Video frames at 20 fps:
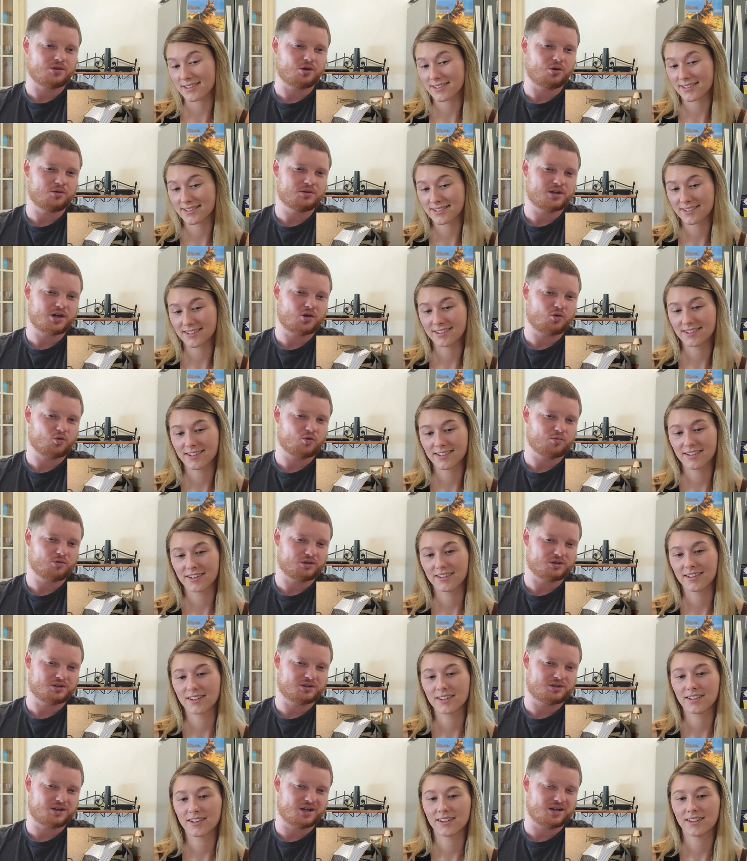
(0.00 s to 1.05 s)
Speaker 1: The hotel room
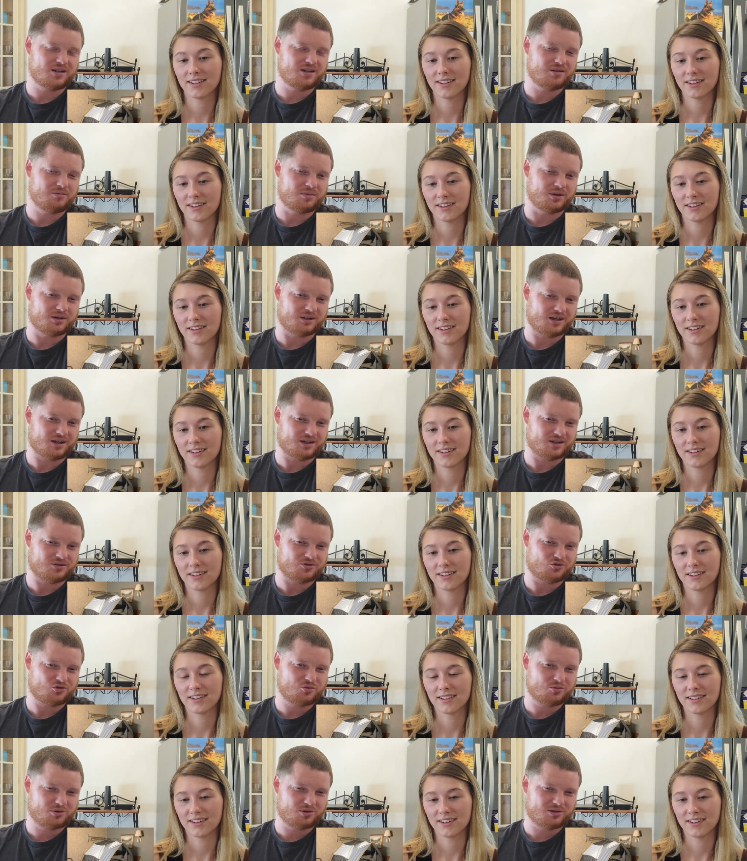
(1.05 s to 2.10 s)
looks dated, but not
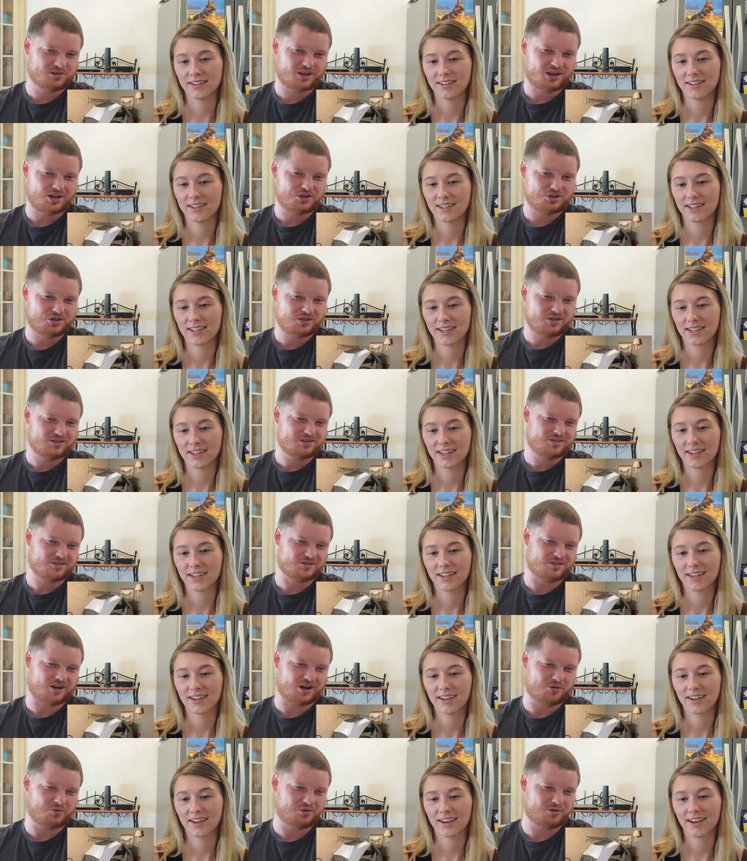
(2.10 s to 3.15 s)
super sketchy.
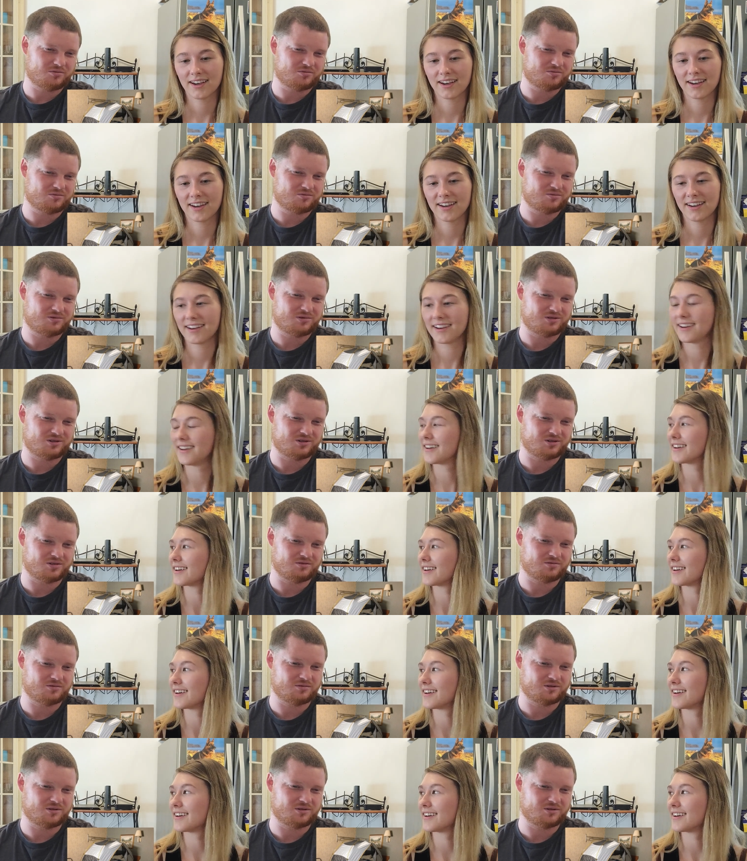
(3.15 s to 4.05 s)
So I wouldn't, you know,